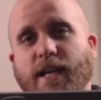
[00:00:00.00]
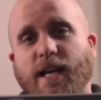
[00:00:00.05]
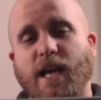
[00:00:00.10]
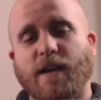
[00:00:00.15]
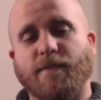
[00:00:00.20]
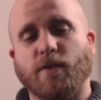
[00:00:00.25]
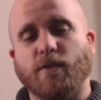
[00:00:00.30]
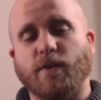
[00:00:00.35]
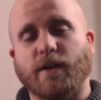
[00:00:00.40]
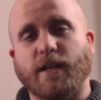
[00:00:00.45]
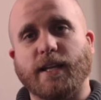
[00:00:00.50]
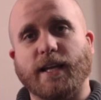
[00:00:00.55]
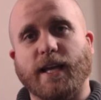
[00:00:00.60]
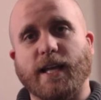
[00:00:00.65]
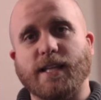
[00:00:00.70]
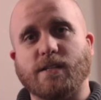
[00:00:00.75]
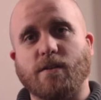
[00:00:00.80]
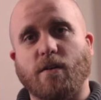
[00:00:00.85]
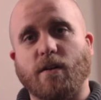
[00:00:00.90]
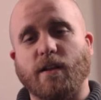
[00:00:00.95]
If you're looking to
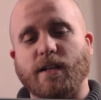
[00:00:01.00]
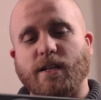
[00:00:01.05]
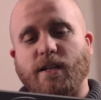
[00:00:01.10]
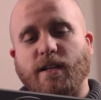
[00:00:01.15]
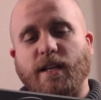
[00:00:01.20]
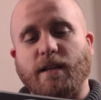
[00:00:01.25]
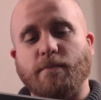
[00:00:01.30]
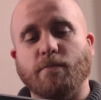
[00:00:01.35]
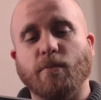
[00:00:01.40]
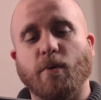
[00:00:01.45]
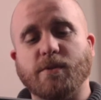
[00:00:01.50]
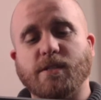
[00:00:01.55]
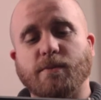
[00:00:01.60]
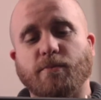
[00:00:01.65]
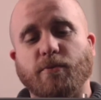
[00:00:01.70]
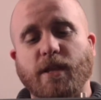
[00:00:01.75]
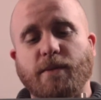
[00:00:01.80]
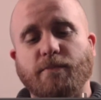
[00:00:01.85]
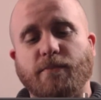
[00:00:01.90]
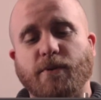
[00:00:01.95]
get started and you need
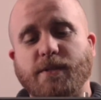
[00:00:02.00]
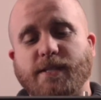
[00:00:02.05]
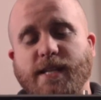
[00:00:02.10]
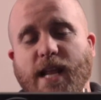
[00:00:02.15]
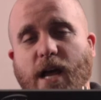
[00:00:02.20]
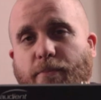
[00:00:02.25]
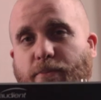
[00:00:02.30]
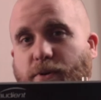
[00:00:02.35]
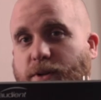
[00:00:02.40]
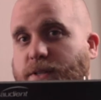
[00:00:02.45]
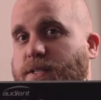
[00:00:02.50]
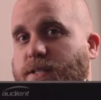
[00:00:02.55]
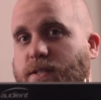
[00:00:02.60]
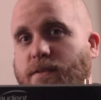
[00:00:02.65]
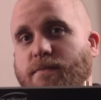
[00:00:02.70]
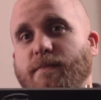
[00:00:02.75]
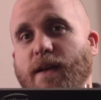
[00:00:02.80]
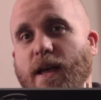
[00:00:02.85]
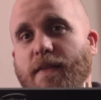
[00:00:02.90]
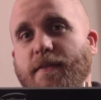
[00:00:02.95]
multiple inputs and outputs,
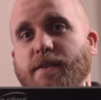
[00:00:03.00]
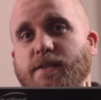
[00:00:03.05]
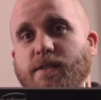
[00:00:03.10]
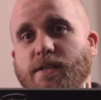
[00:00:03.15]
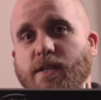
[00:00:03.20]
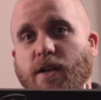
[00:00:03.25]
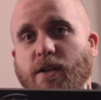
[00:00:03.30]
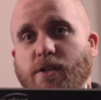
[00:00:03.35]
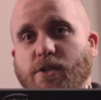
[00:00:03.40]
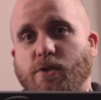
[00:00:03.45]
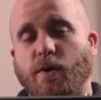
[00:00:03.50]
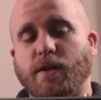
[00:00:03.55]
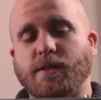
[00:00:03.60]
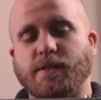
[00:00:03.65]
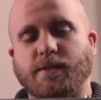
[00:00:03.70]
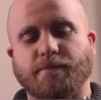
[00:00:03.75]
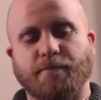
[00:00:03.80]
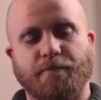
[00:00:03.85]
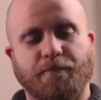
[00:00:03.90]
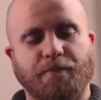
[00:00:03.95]
man, this is a good choice.